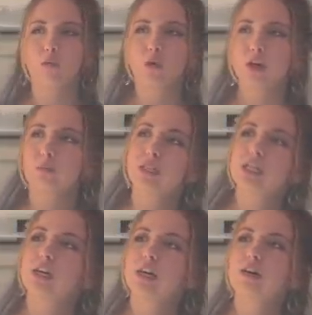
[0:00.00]
wood
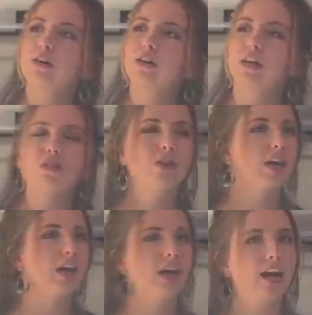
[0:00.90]
material that you
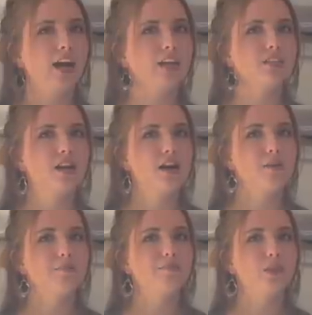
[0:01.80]
get at
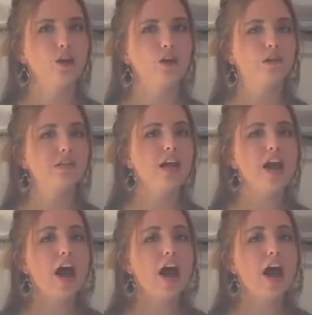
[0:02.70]
um, Lowe's.